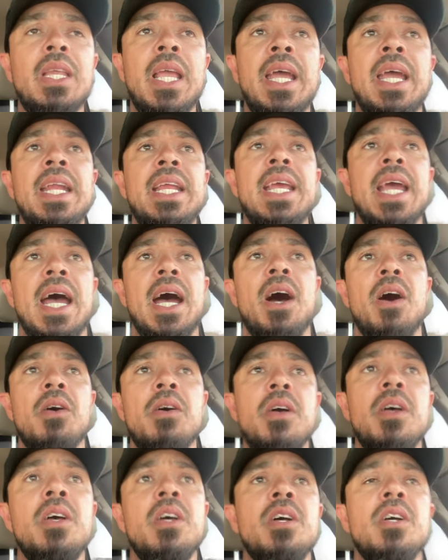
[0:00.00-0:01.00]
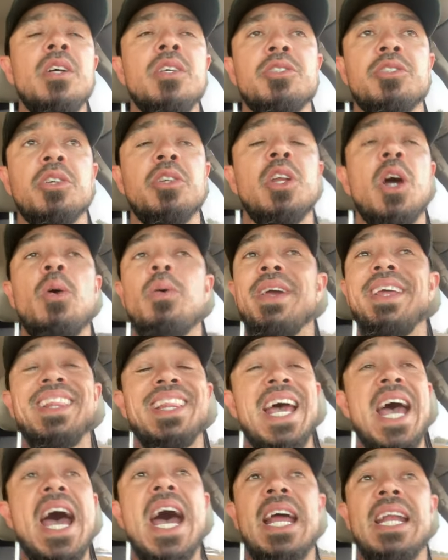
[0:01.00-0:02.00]
Anyhow, so knowing
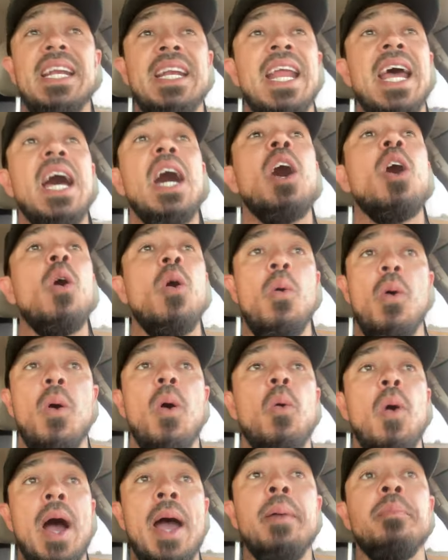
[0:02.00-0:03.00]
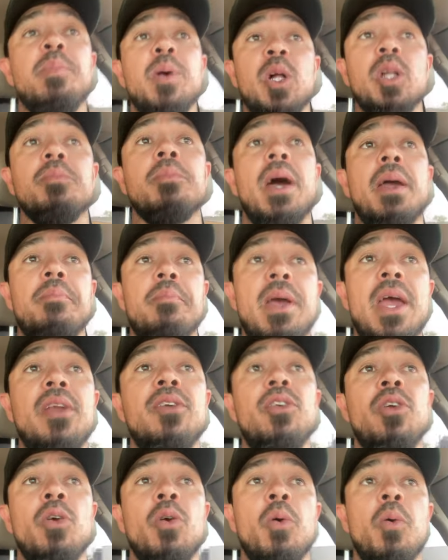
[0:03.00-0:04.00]
that, now I build my
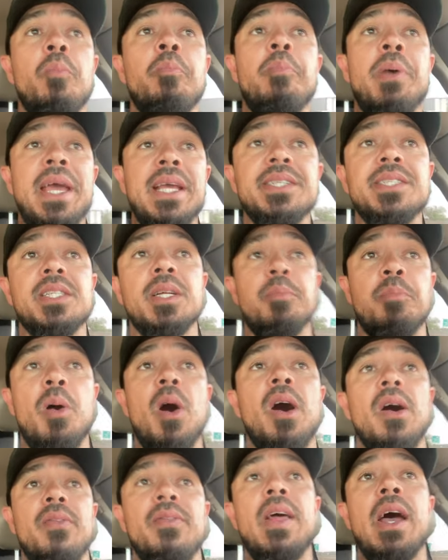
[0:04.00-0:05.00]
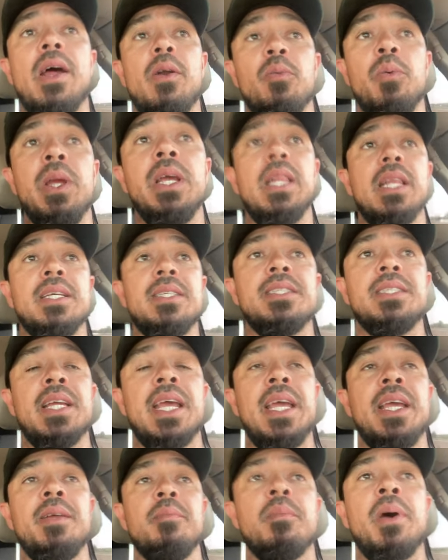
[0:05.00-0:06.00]
menu based upon that real
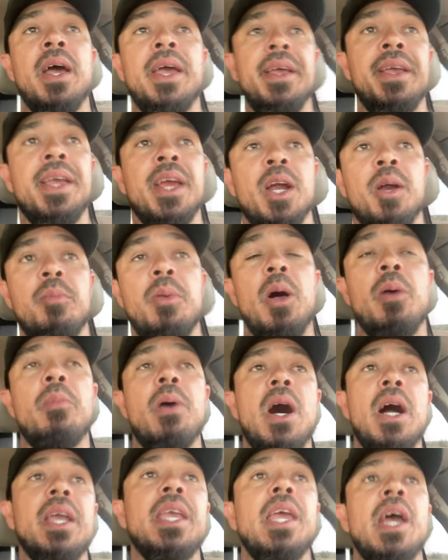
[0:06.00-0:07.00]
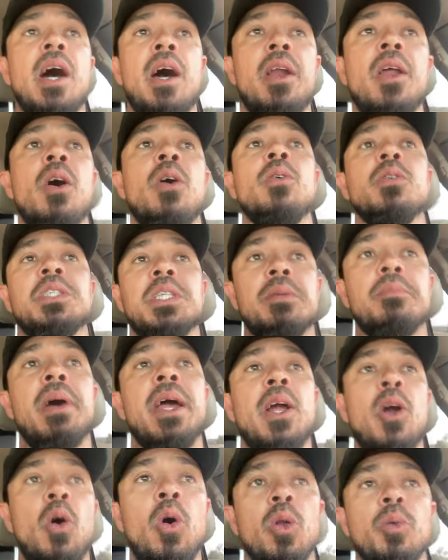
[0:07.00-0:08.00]
estate. My caramel macchiatos and
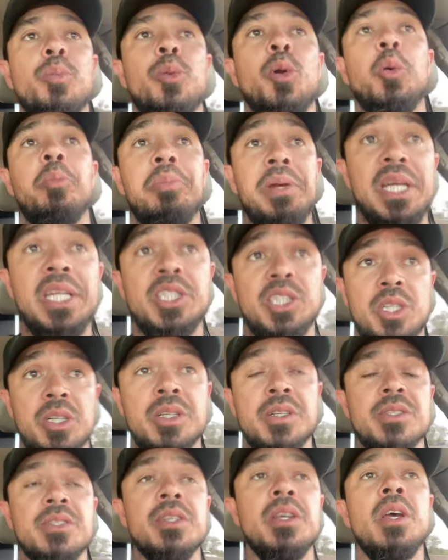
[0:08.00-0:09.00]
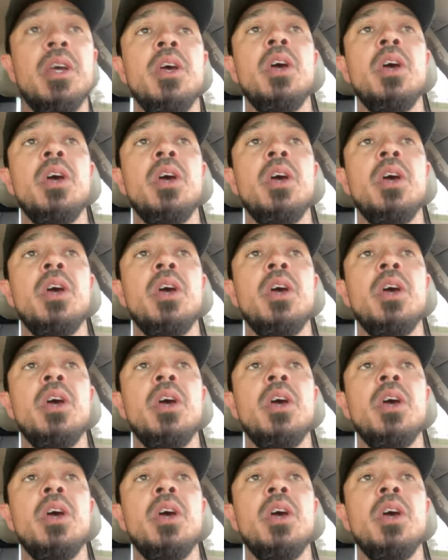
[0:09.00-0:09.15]
my cold brew pictures